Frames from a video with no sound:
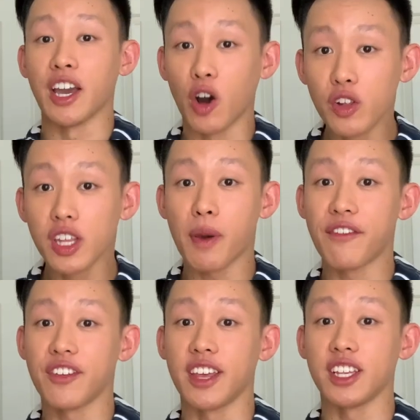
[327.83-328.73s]
only pay for
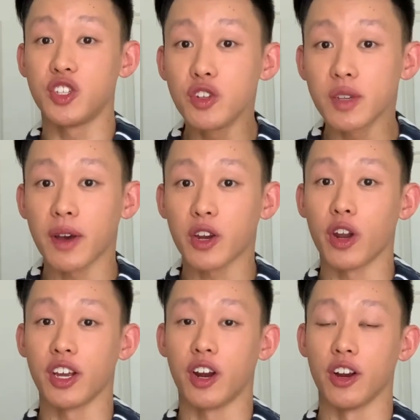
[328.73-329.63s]
things using my credit
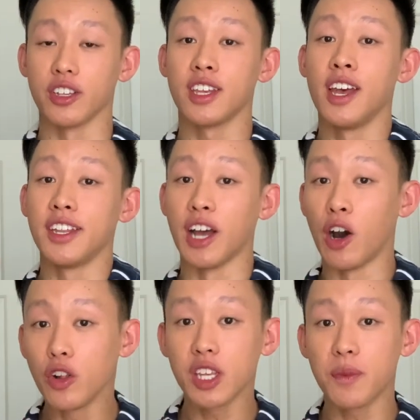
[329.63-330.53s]
cards, not
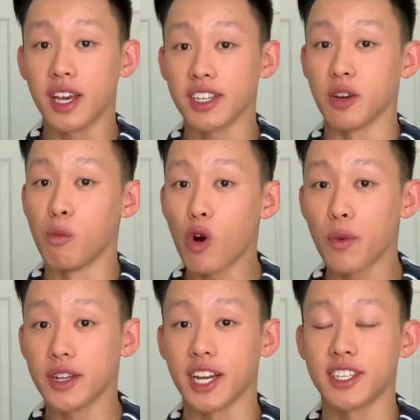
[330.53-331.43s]
only because they're more
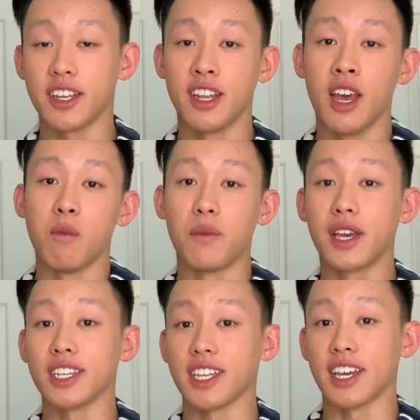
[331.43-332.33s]
protected, but
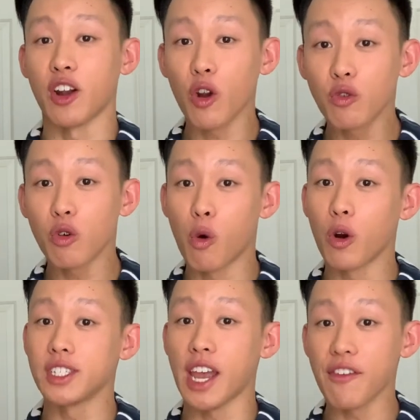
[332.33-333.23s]
because I can earn
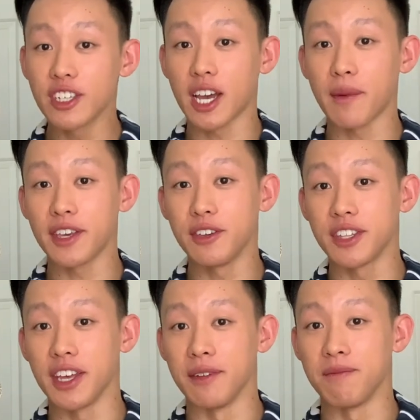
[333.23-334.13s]
rewards every time I use
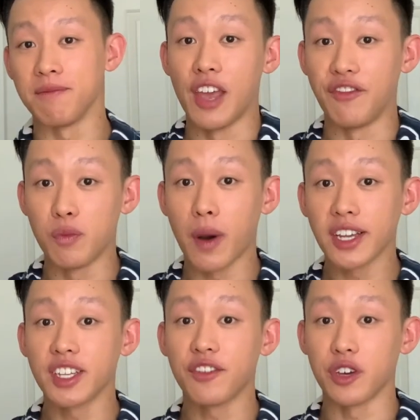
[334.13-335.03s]
them. If you buy
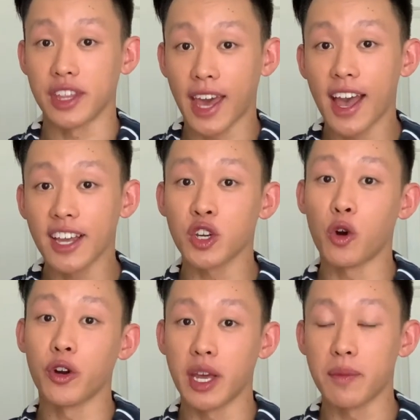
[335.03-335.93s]
stuff with cash or
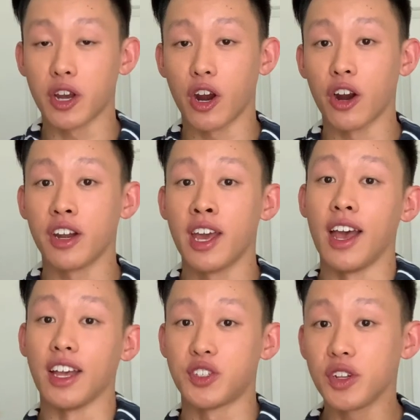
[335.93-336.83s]
a debit card,
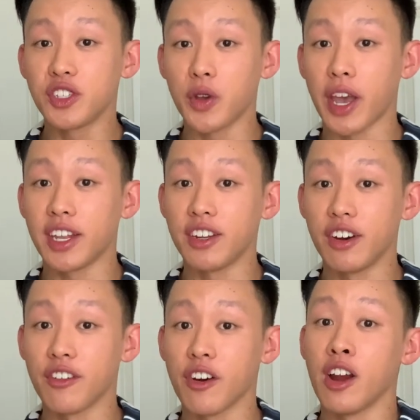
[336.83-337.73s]
as soon as you hand it
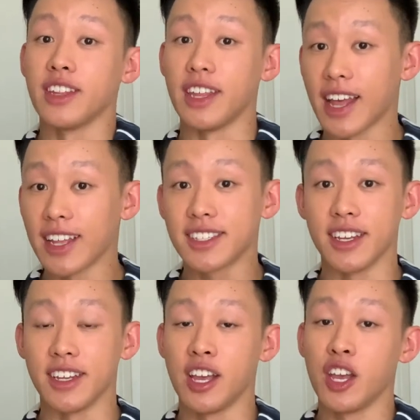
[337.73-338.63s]
over, then that's
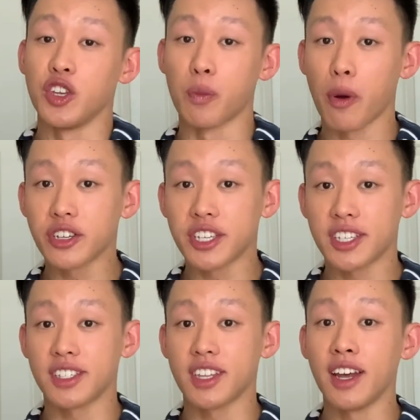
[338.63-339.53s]
it. Your purchase is
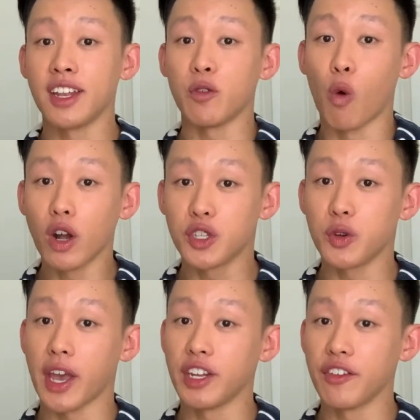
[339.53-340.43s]
done once you
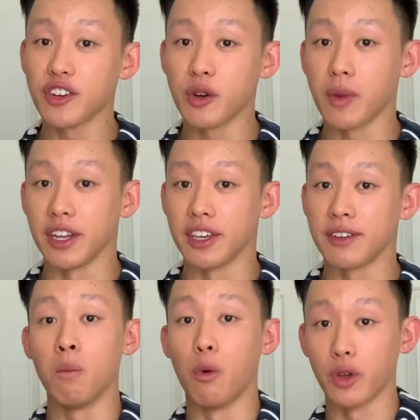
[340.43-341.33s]
hand over your money.
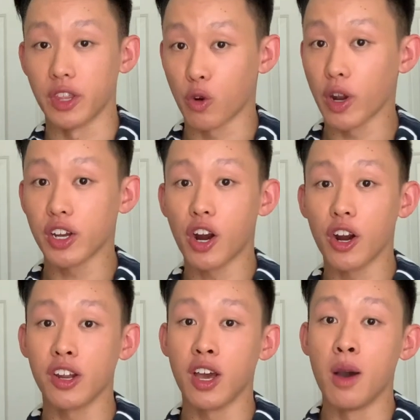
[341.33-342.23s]
But with a credit
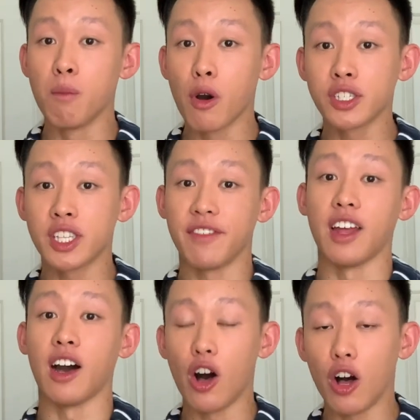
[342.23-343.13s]
card, most if
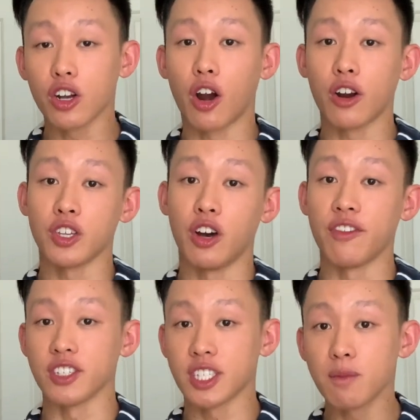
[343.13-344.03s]
not all cards offer
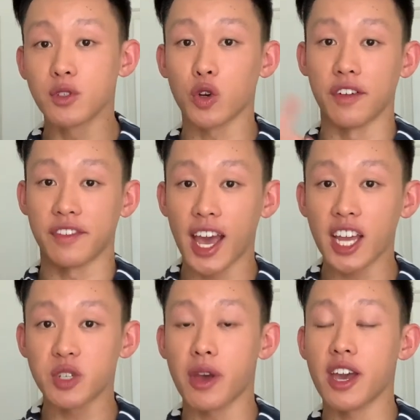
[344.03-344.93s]
some sort of
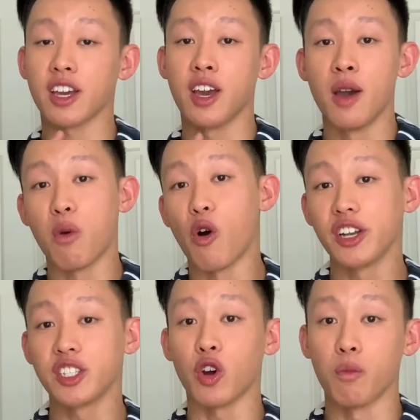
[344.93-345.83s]
cashback, points,
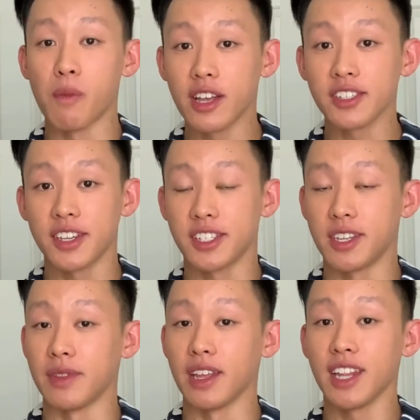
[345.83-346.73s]
or miles system
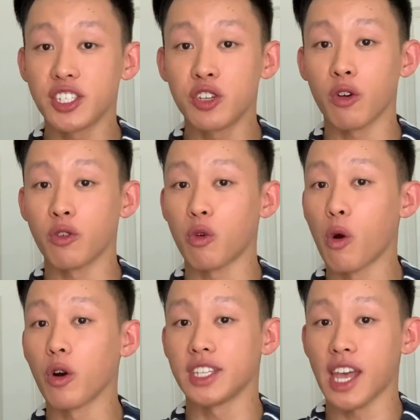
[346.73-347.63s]
that lets you earn
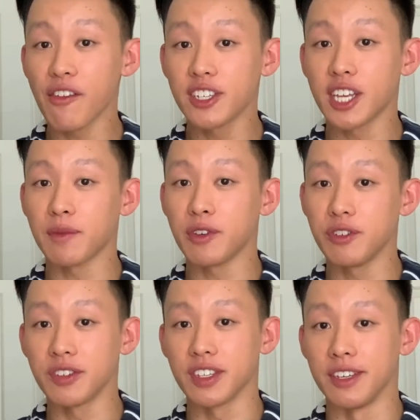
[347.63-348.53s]
rewards every time you
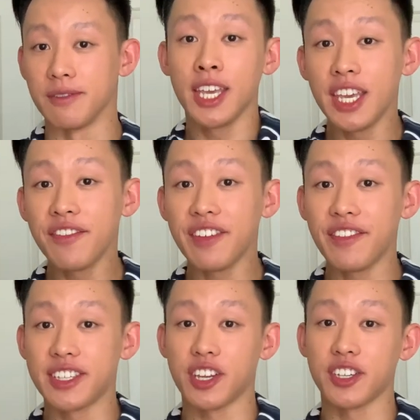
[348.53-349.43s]
use it. Even if
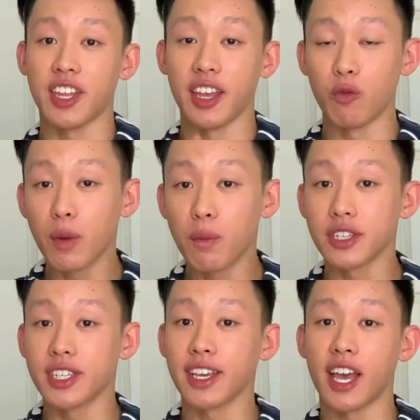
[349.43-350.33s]
it's just a
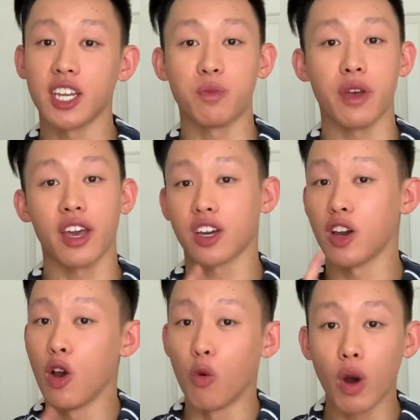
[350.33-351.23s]
1% cashback,
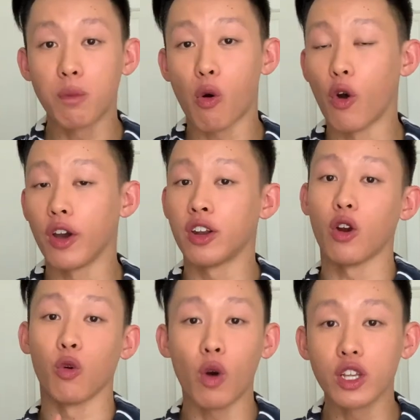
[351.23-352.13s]
1 point, or
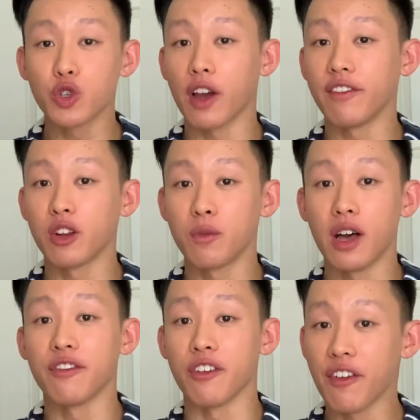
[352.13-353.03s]
1 traveler mile
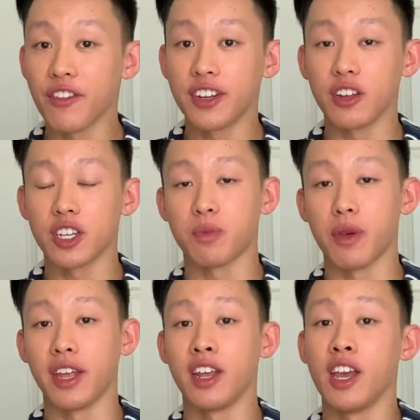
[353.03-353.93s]
for every dollar
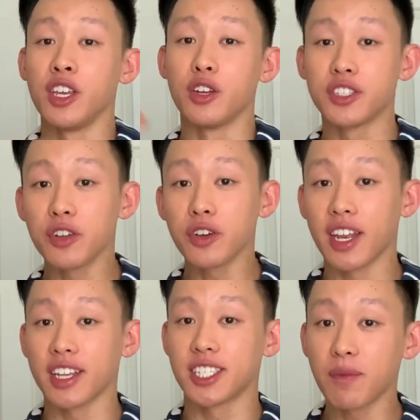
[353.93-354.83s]
spent, you're still getting
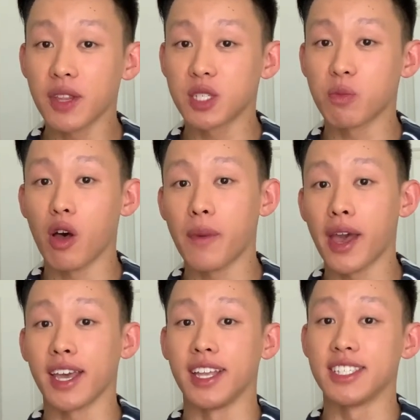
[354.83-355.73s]
something small back
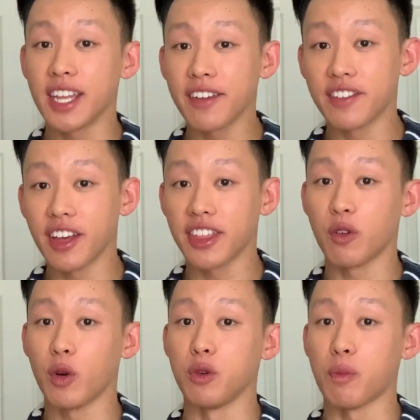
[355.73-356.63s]
instead of nothing
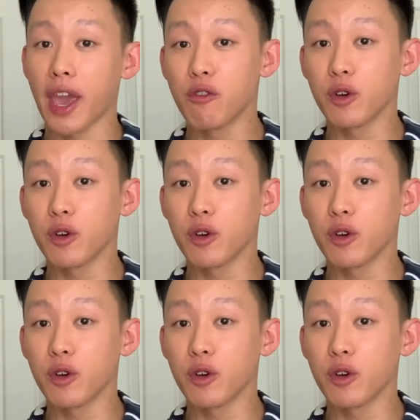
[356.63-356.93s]
when you pay with